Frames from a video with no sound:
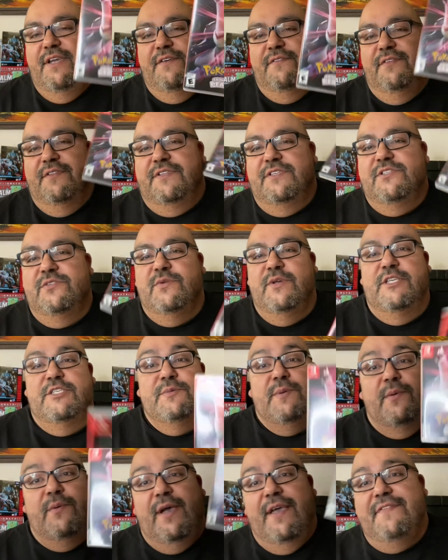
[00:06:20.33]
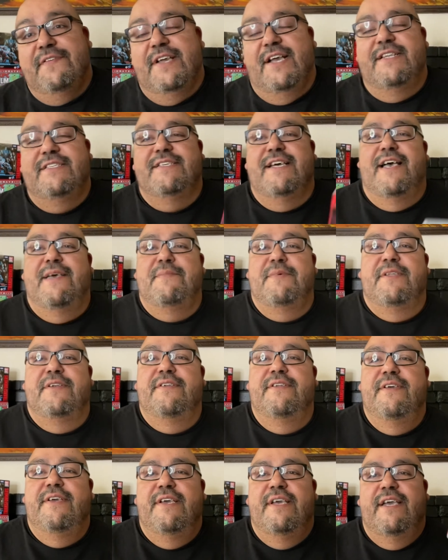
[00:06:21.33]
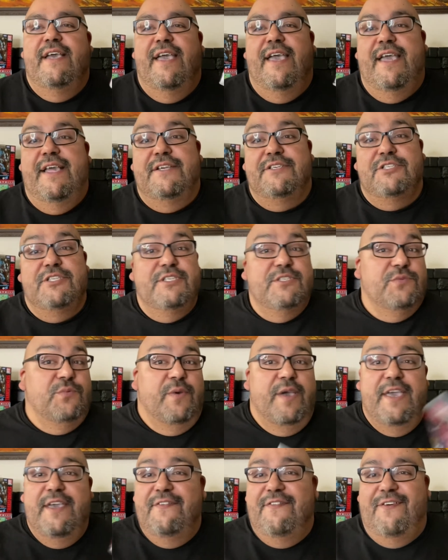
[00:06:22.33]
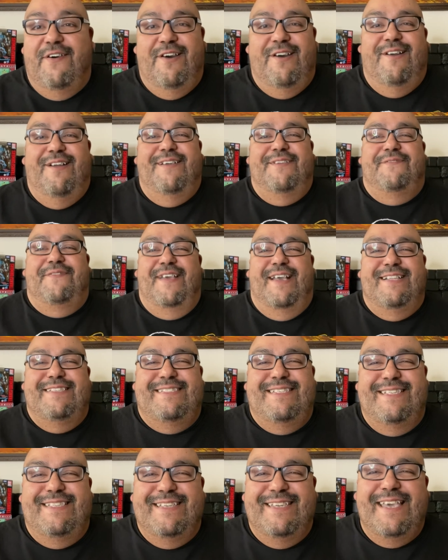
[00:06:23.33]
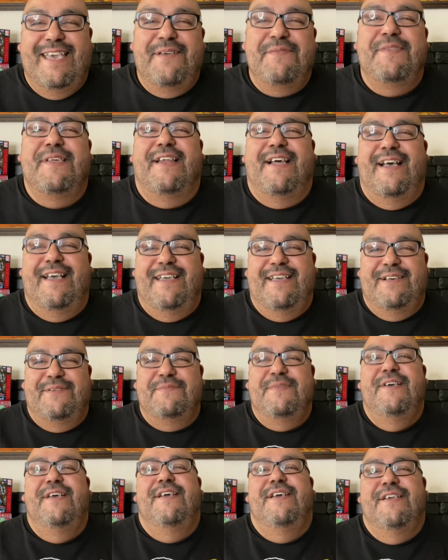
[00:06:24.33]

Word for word: for the Switch. My wife got Diamond, and she's way far advanced in the game than I am.